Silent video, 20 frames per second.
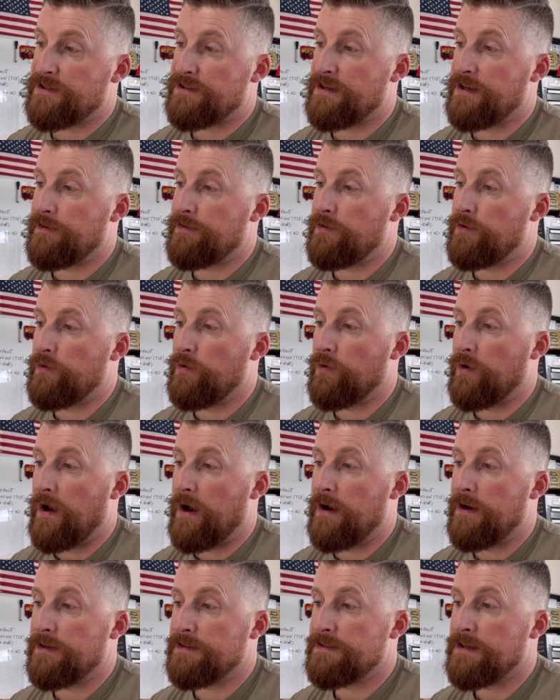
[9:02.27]
said to you
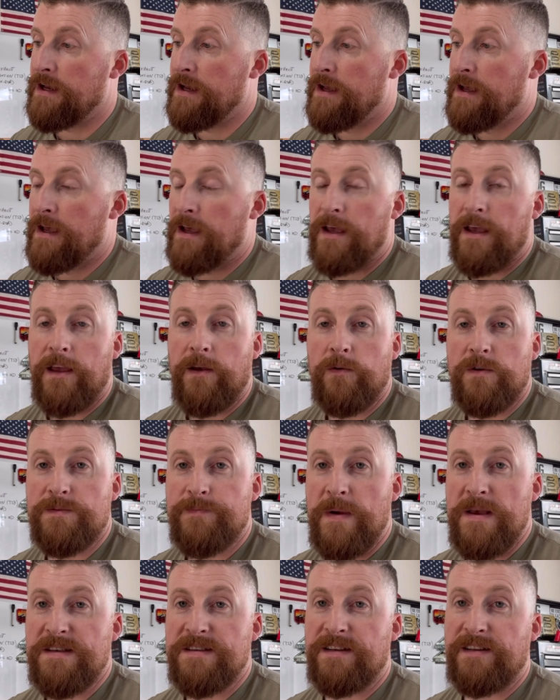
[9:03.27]
guys, it was
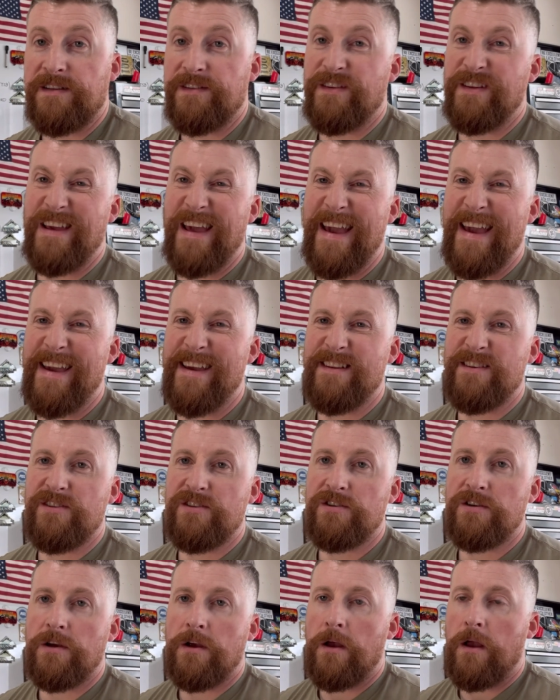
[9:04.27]
basically the
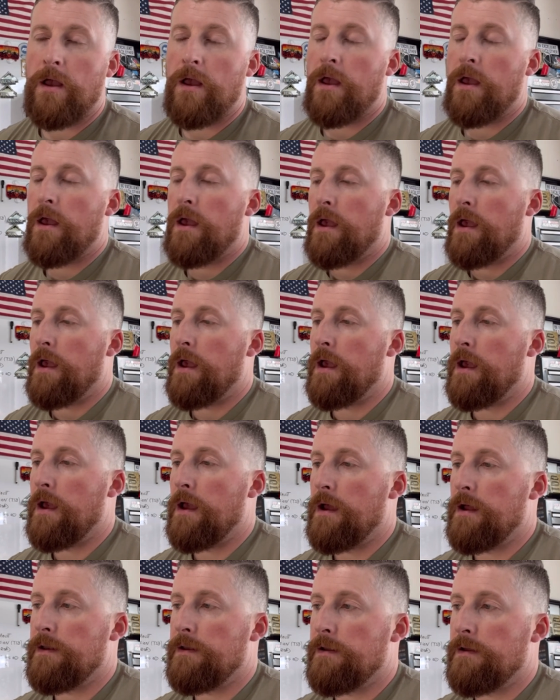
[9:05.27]
age
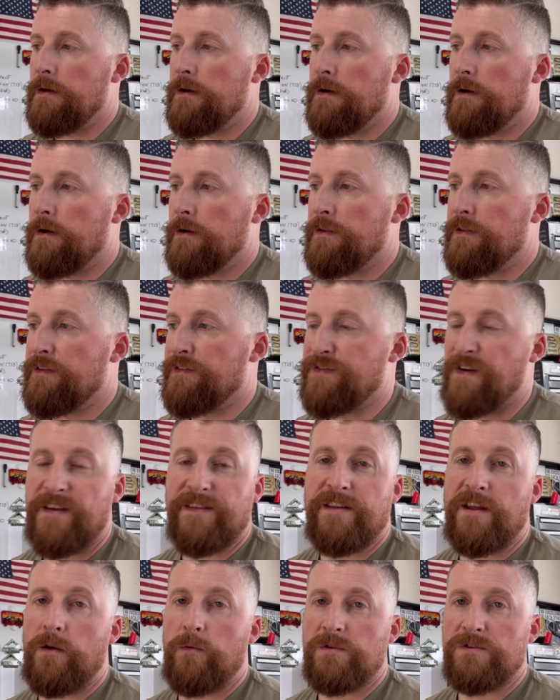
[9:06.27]
and the
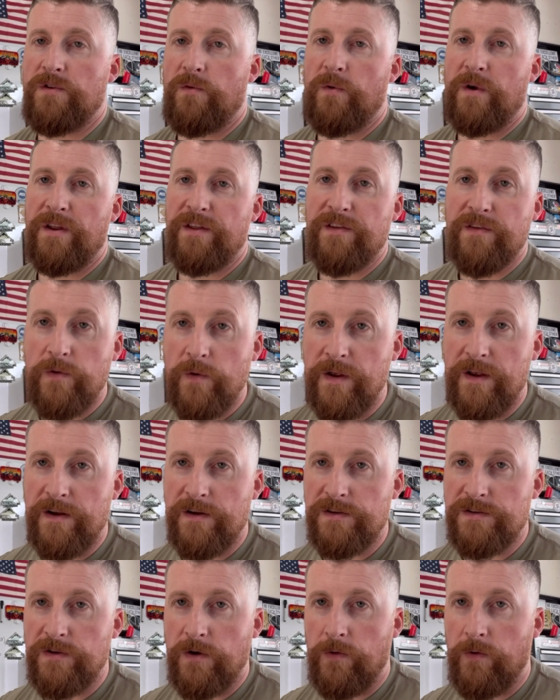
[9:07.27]
fact that it was already 3
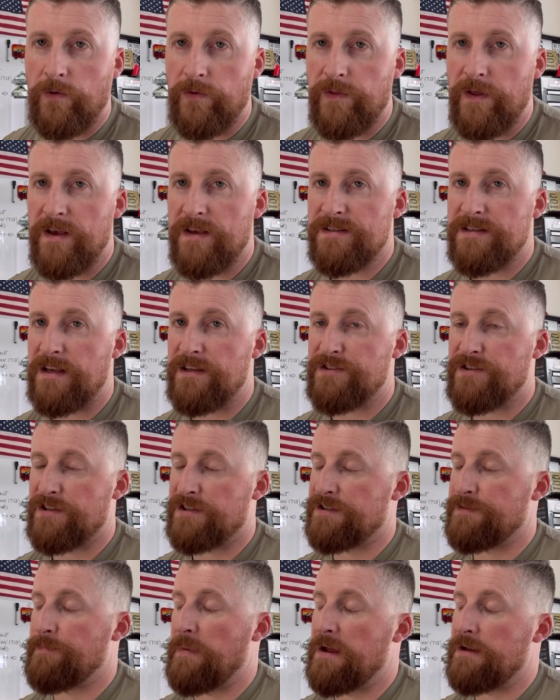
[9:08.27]
years old, as I
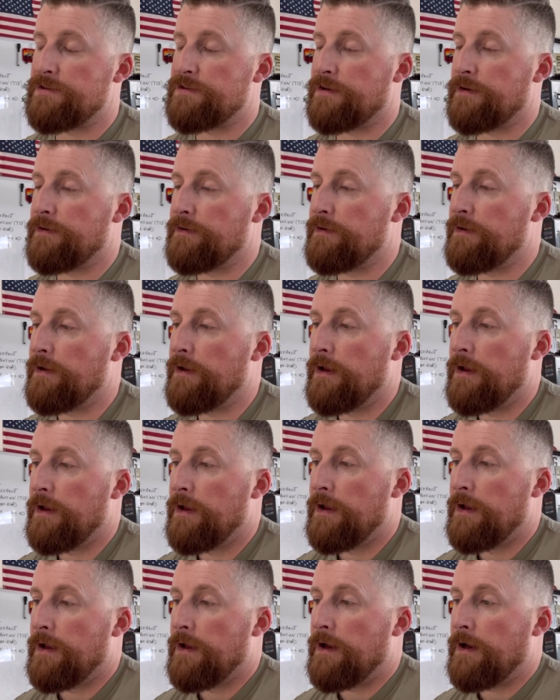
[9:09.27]
just mentioned,
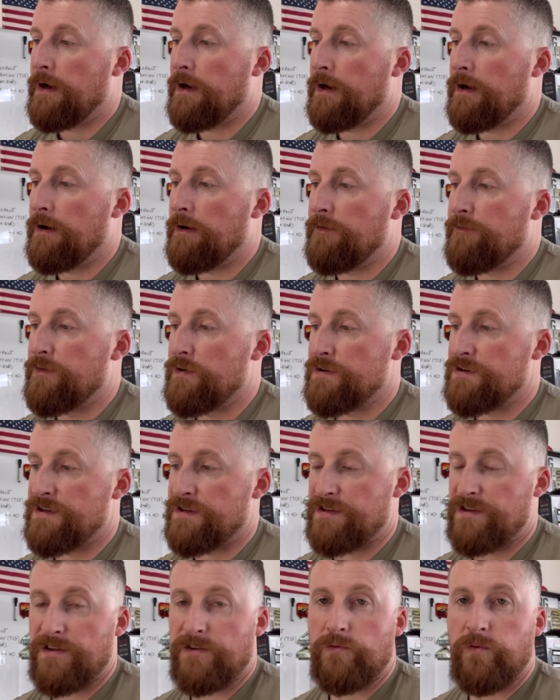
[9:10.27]

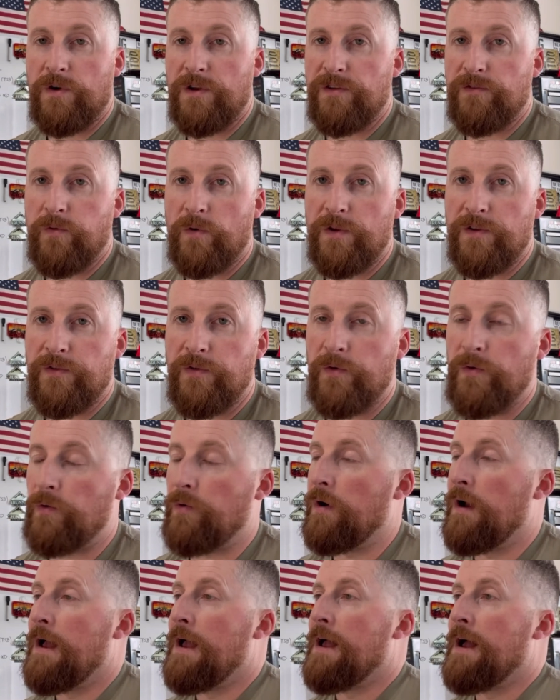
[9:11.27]
versus a
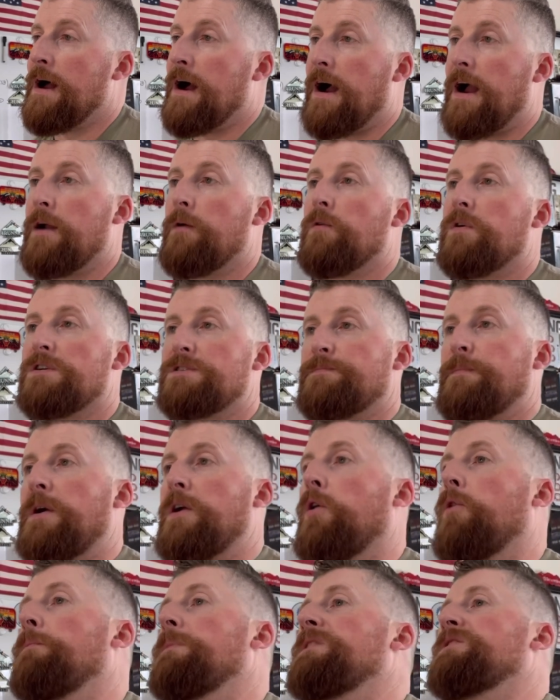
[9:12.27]
2022. I was by
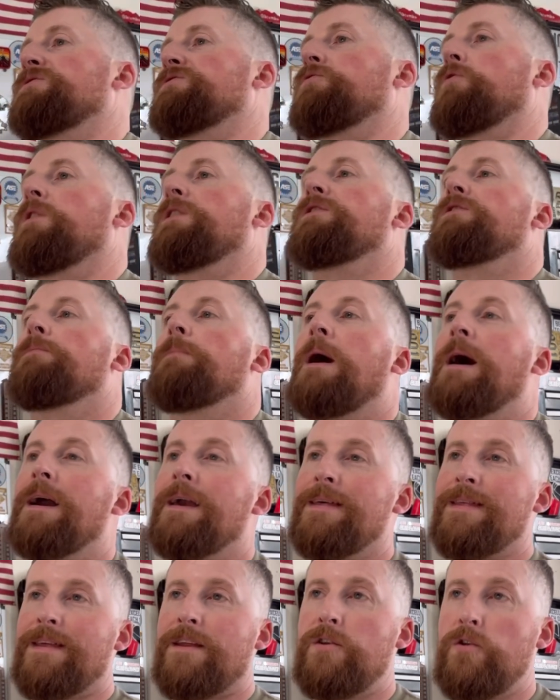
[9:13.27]
all means trying to
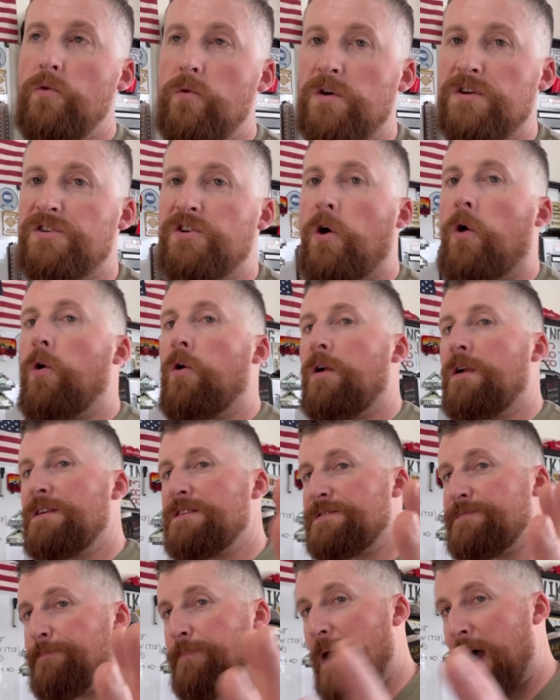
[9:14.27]
buy the newest car
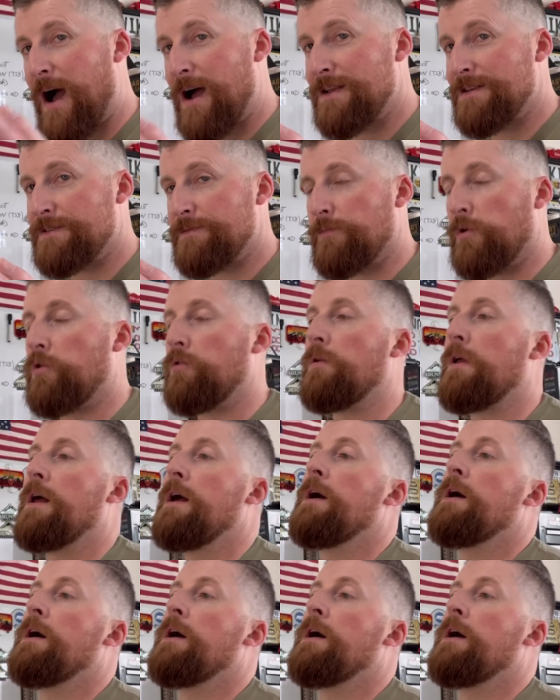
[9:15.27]
as possible